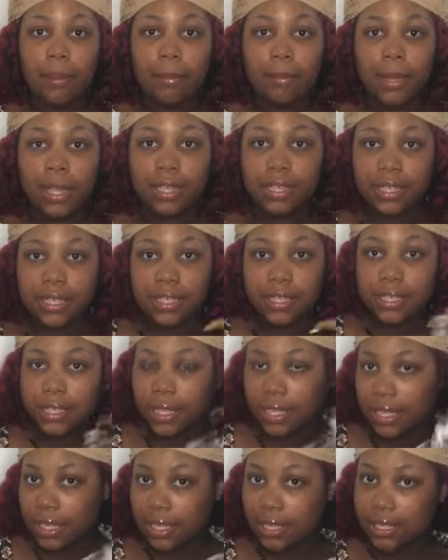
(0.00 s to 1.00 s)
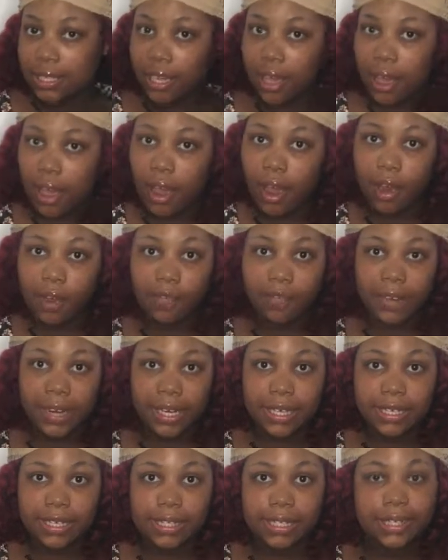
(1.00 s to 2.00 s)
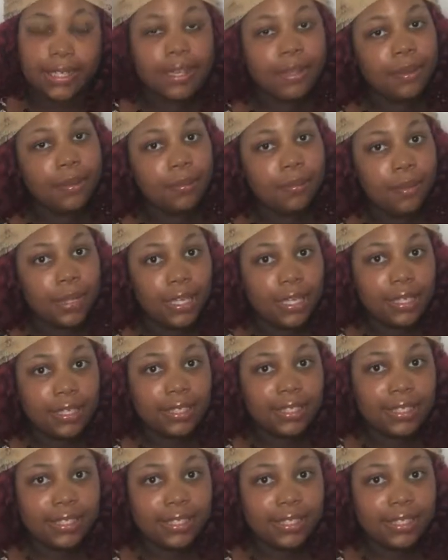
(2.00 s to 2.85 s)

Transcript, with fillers: But this is our first piece